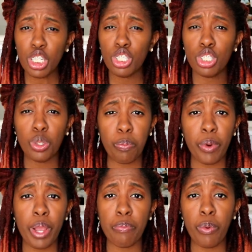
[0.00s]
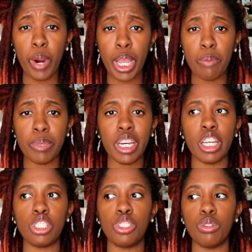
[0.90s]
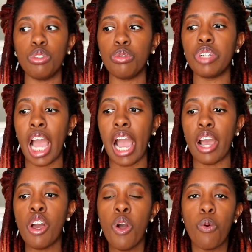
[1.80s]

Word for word: is super important because you do not